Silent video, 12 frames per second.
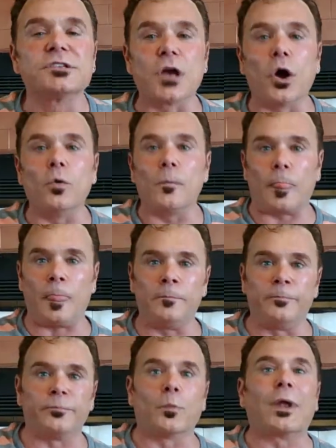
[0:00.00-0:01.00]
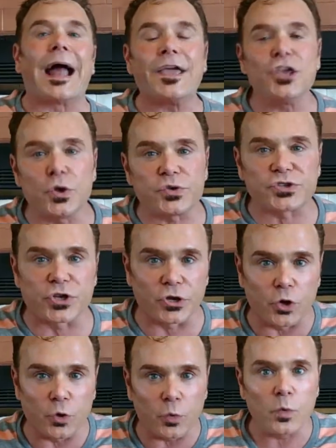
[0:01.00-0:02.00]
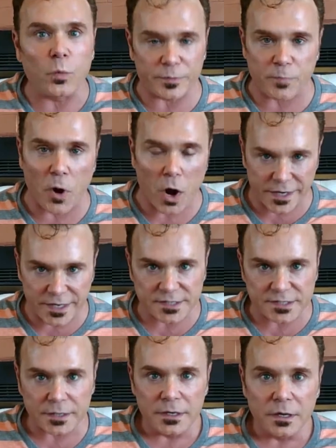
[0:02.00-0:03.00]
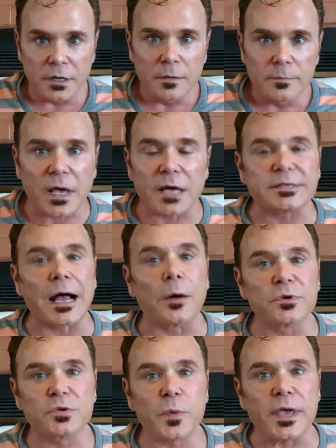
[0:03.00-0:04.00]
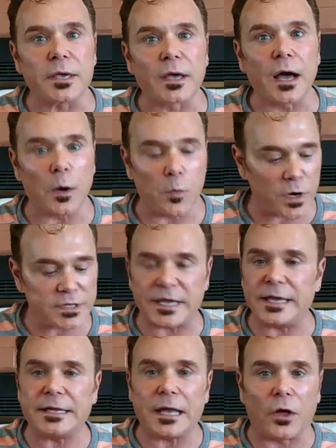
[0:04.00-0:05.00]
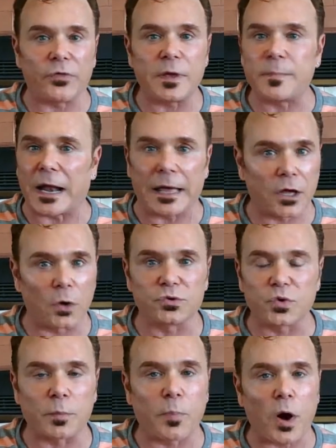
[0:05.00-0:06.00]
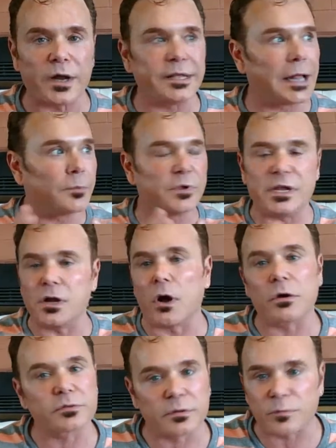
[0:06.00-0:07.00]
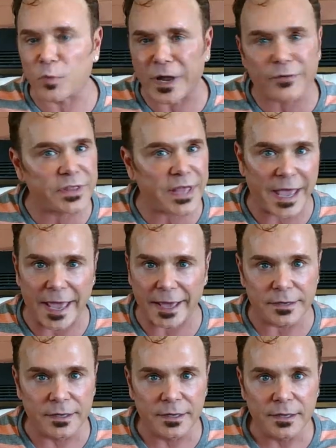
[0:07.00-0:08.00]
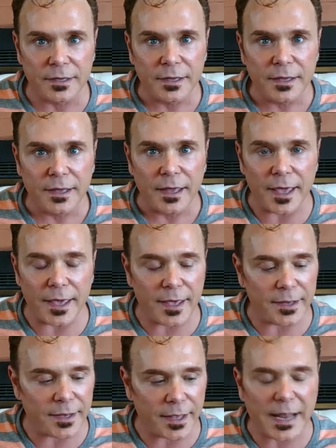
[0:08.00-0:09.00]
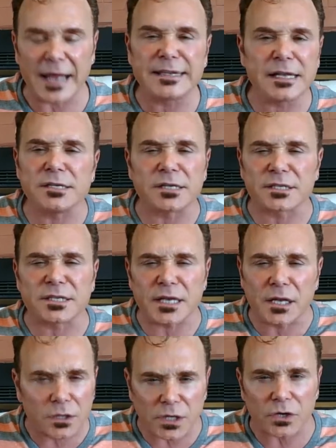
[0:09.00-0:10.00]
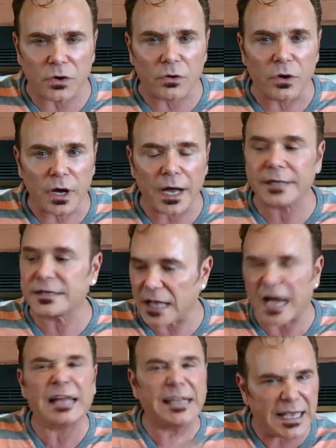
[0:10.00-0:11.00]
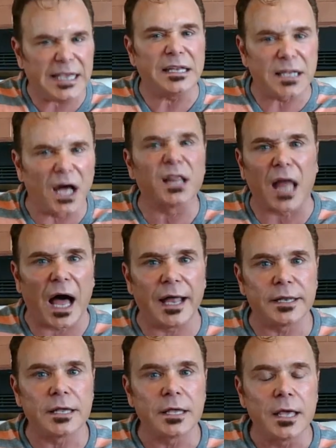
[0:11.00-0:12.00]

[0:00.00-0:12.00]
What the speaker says: So what I used to do with parties, because I was weak, I wanted to eat healthy, but I'd go to a party and I would eat whatever they had. And I didn't just eat a little, I'd eat a lot.